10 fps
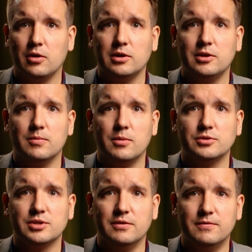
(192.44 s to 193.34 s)
only the
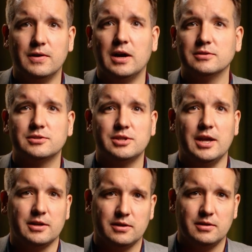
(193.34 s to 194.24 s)
most advanced
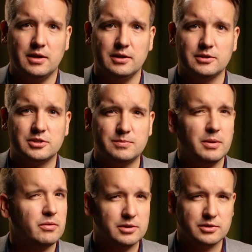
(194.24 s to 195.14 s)
tech and
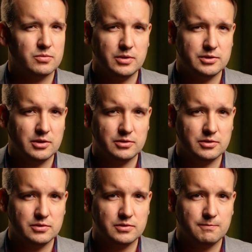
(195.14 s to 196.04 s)
experienced
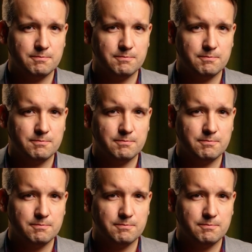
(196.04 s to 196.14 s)
researchers.